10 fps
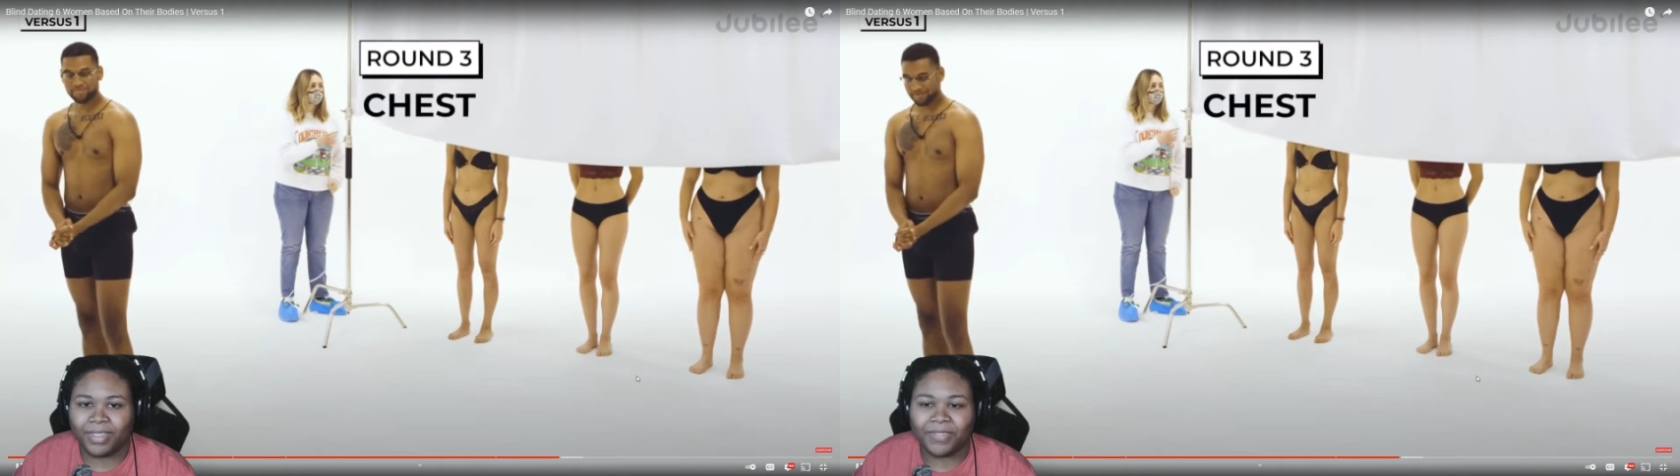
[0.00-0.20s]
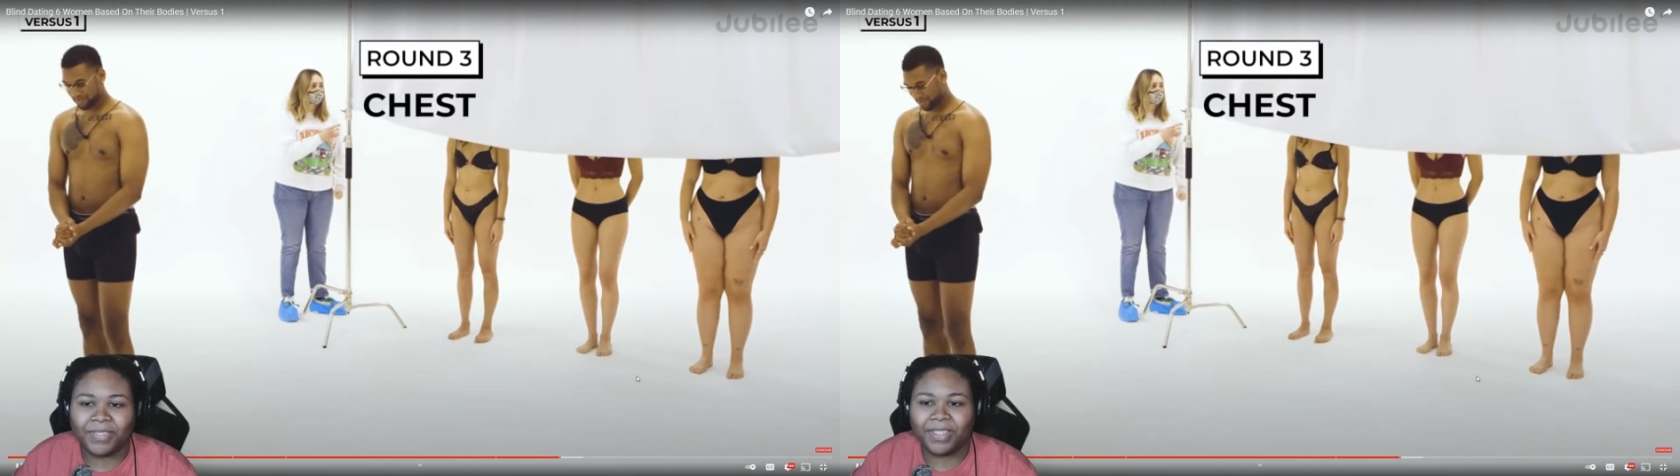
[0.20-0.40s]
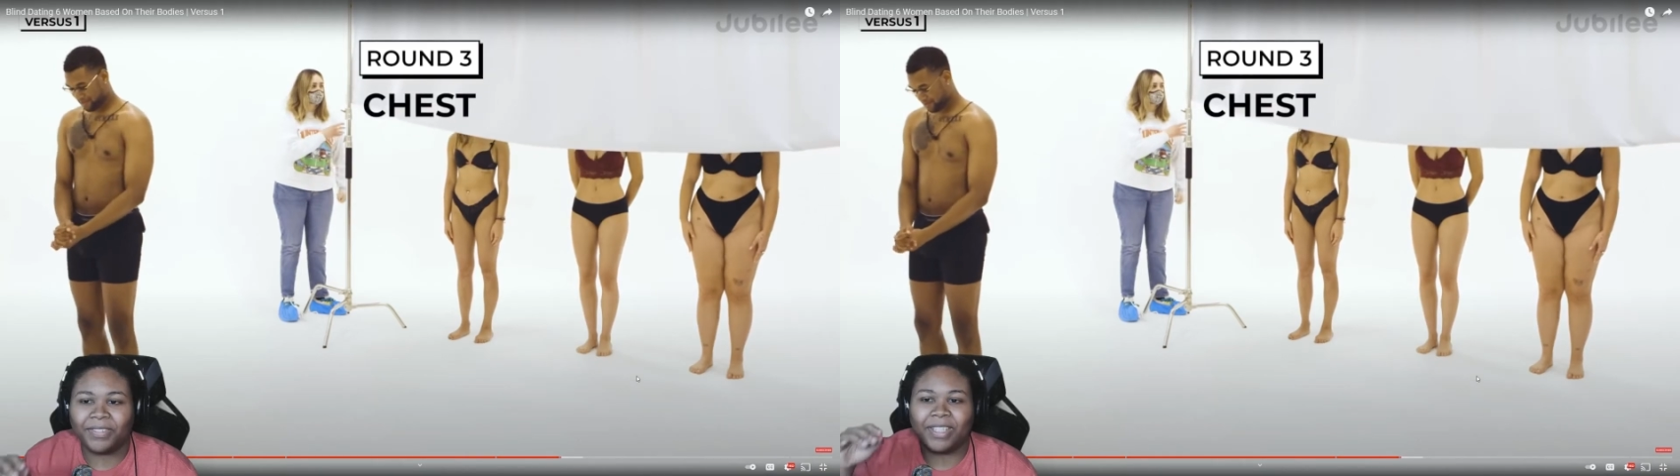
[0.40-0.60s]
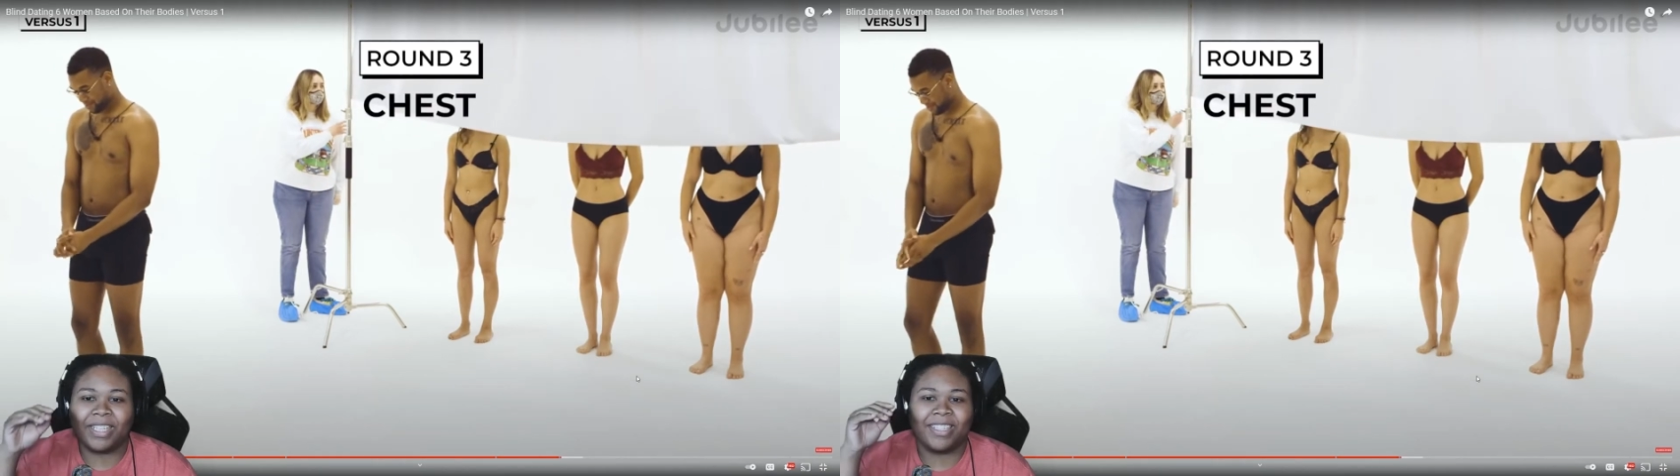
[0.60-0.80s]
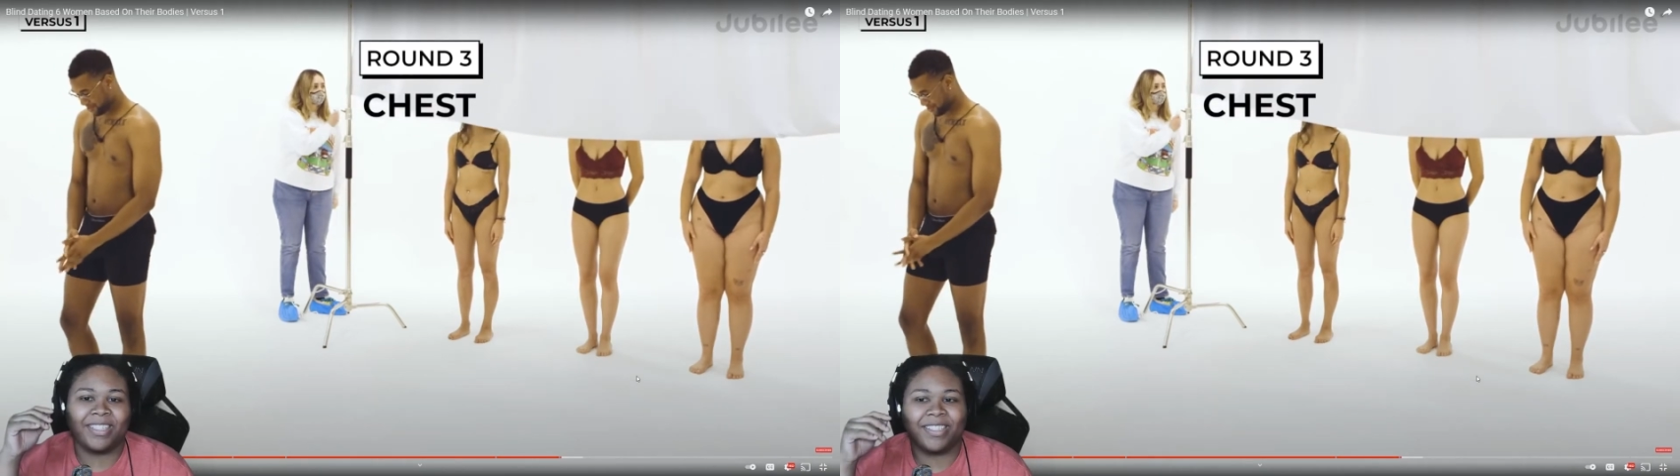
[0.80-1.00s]
I really feel
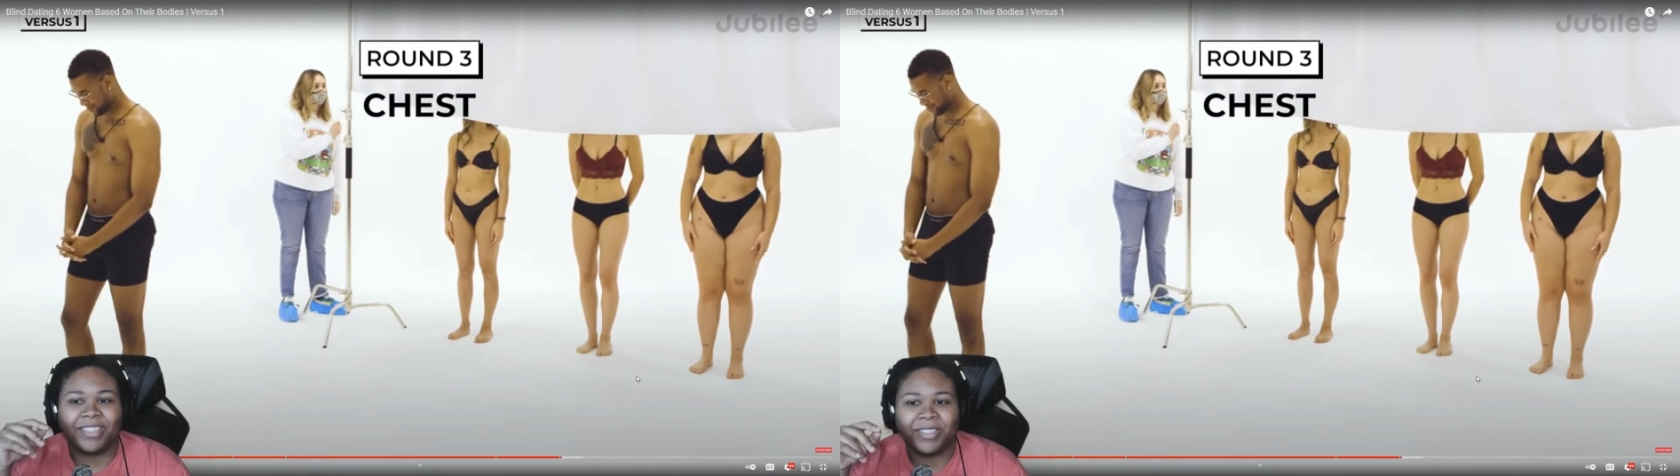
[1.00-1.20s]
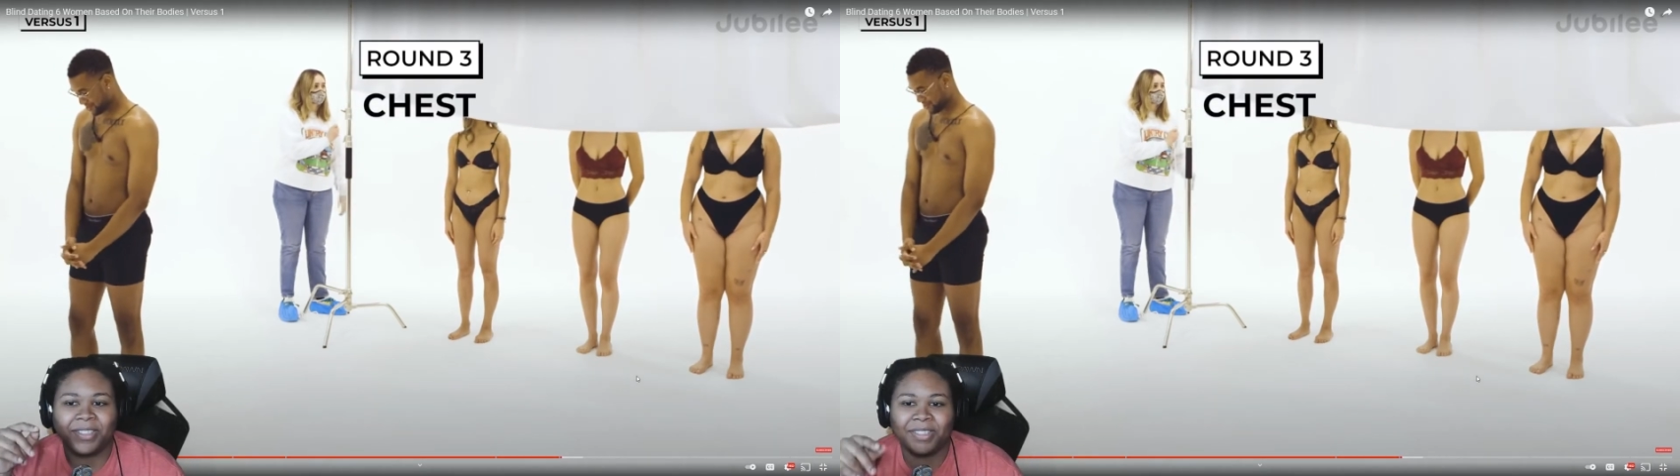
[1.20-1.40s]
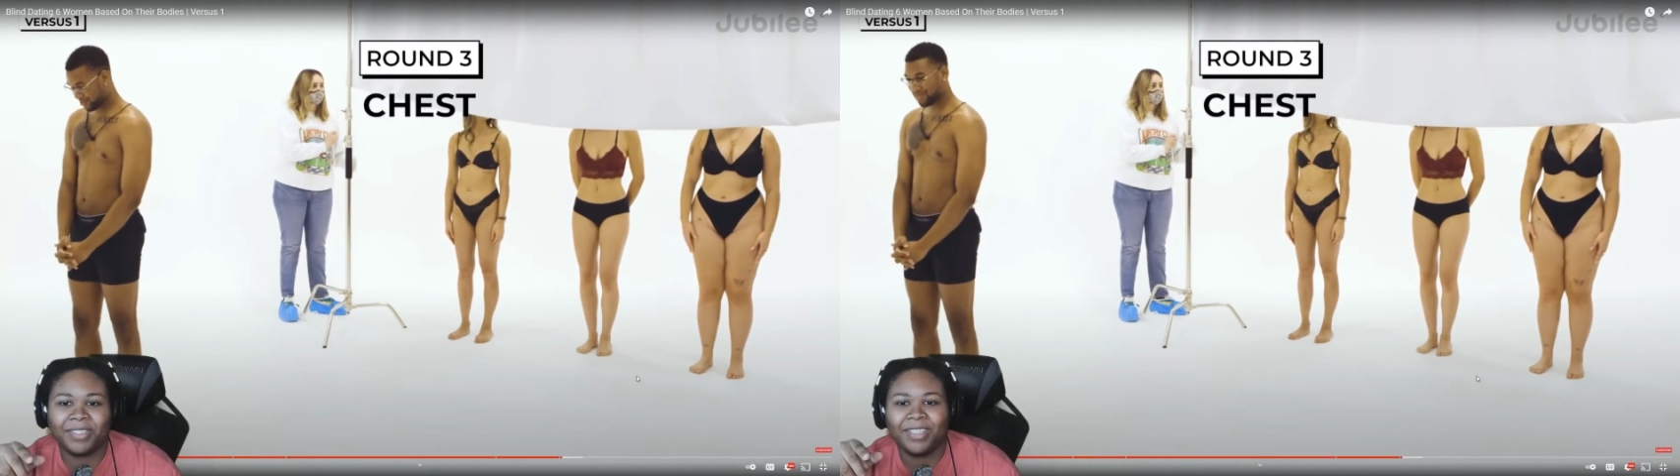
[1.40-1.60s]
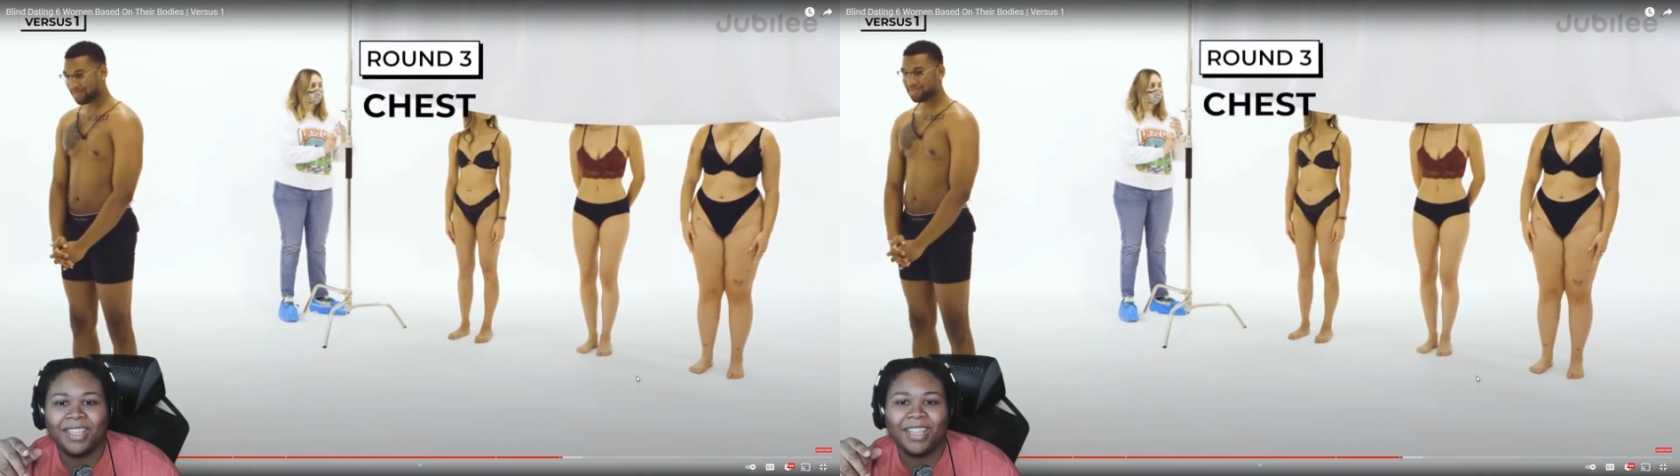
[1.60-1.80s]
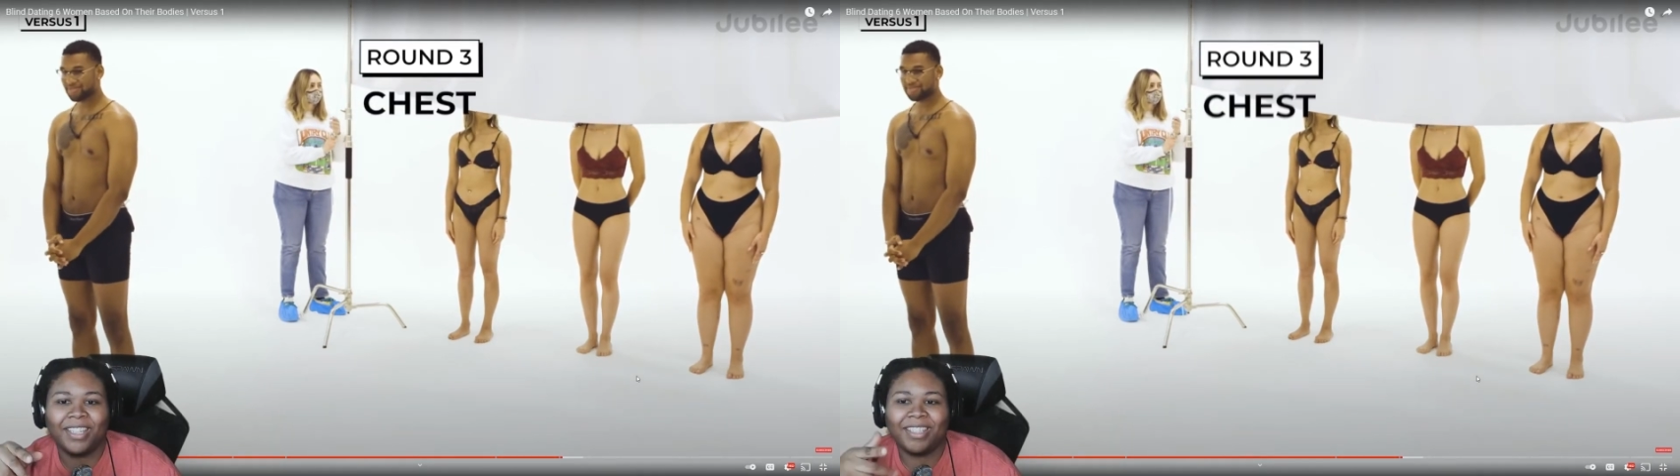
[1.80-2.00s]
like he's gonna.
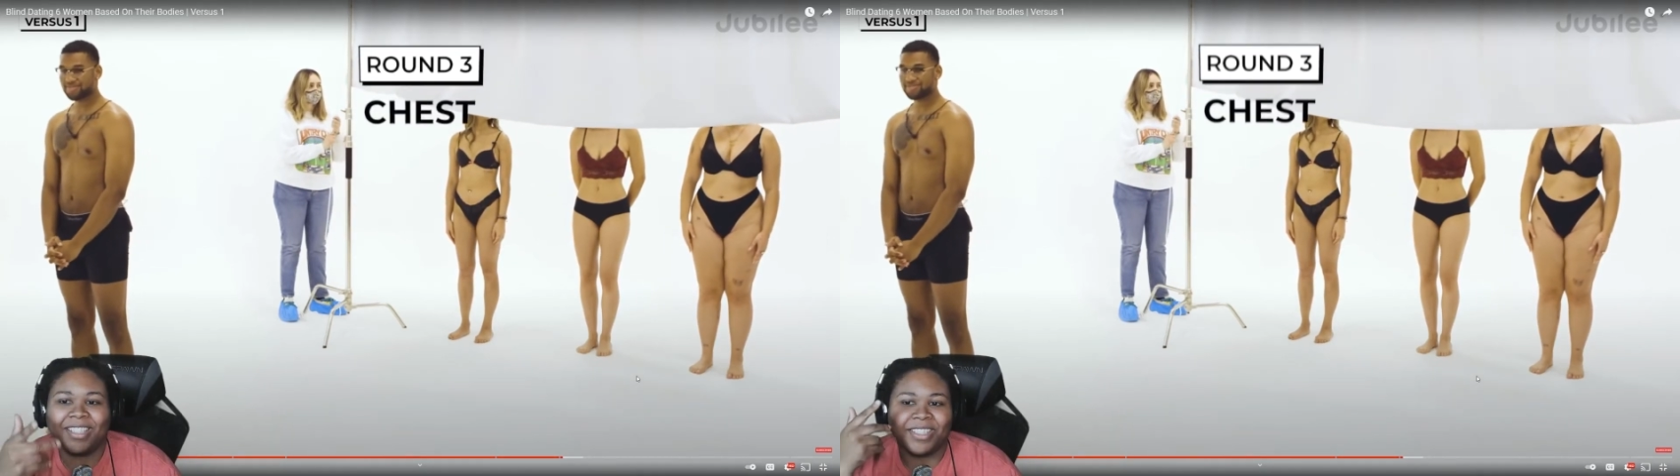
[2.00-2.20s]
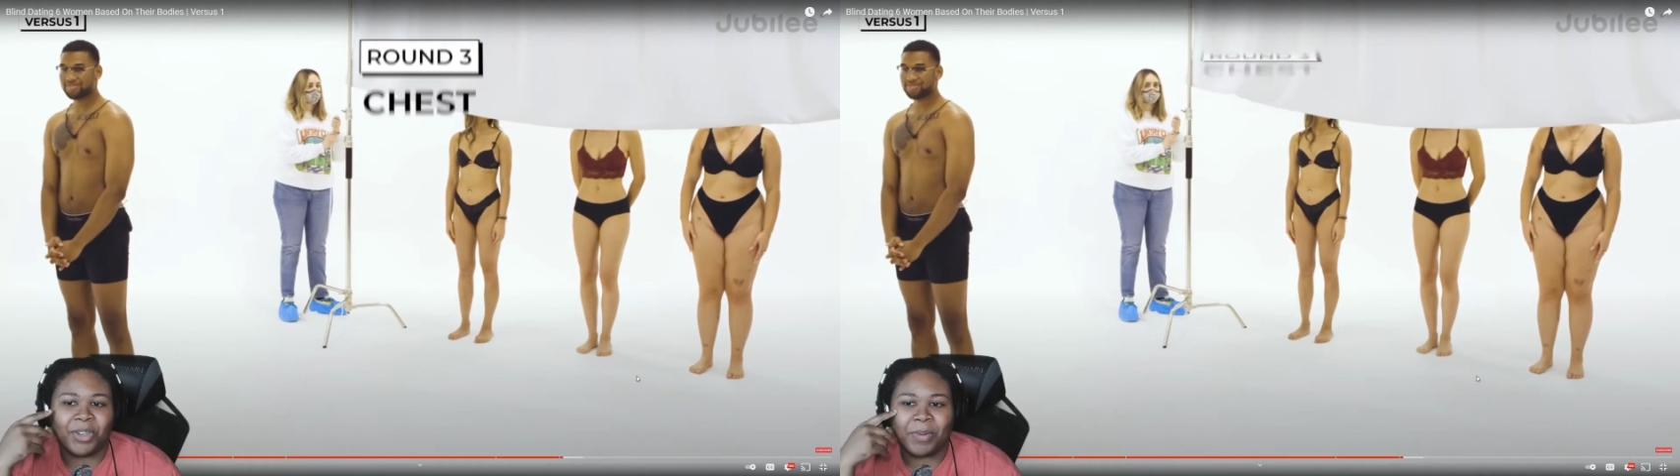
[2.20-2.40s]
Yeah, he's gonna